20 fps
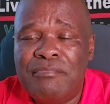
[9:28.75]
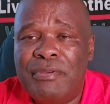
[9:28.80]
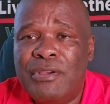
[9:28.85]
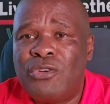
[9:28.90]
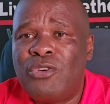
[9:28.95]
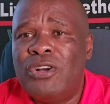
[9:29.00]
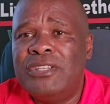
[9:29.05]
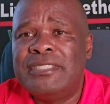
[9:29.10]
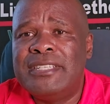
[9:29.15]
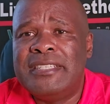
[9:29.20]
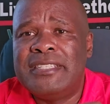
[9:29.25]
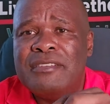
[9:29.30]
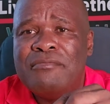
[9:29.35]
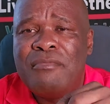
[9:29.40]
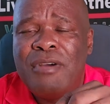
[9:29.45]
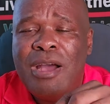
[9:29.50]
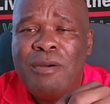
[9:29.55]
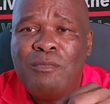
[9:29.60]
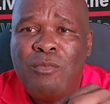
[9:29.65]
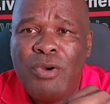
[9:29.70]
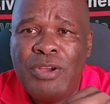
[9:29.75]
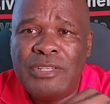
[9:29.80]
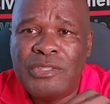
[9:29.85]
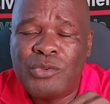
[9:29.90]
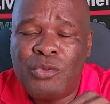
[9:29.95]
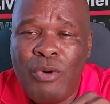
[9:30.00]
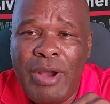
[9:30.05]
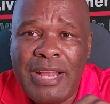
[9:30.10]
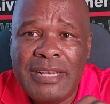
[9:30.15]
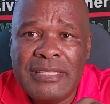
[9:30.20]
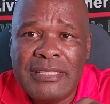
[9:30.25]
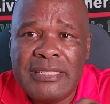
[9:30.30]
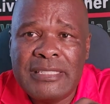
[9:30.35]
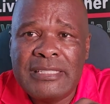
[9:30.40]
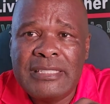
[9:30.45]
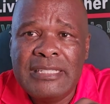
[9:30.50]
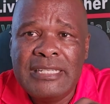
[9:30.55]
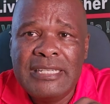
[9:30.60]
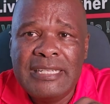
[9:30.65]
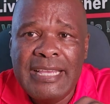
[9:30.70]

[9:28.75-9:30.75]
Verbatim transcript: because the Zimbabweans want